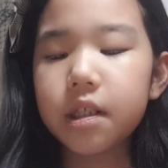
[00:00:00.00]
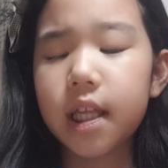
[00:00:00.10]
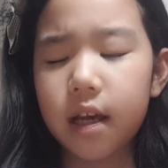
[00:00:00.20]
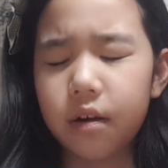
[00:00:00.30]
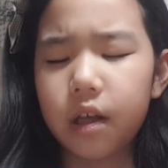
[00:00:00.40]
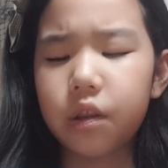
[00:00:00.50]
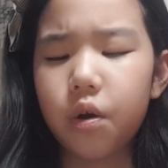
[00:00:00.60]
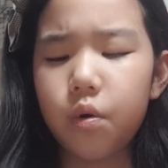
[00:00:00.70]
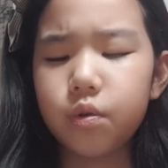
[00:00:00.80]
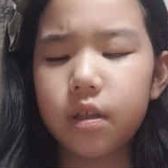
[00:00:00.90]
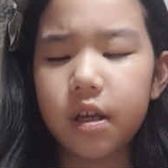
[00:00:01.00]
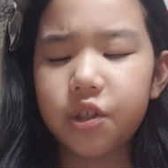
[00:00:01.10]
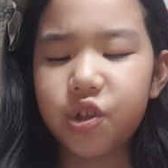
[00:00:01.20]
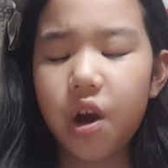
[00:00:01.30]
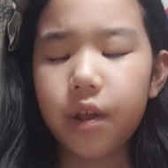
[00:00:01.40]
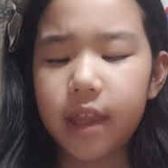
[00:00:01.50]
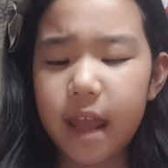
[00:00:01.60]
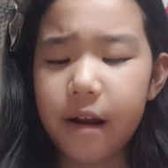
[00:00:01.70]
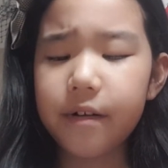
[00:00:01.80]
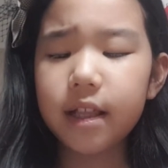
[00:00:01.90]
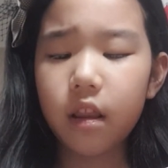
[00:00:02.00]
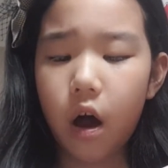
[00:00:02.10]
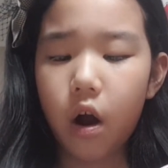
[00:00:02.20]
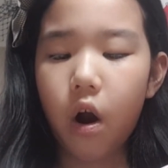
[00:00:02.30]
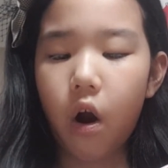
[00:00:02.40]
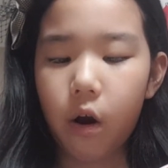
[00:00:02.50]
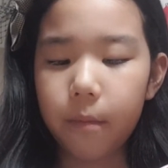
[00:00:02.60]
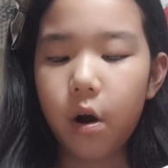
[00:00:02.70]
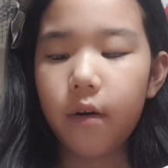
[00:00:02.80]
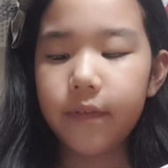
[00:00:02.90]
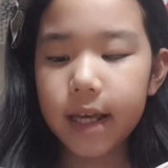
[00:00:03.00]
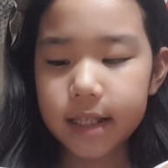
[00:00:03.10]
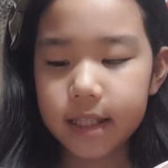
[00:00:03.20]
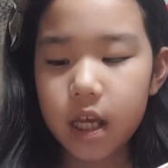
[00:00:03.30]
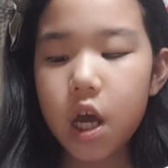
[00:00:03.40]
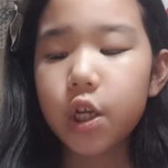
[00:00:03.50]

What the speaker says: Tickle and those extraordinary long arms of his.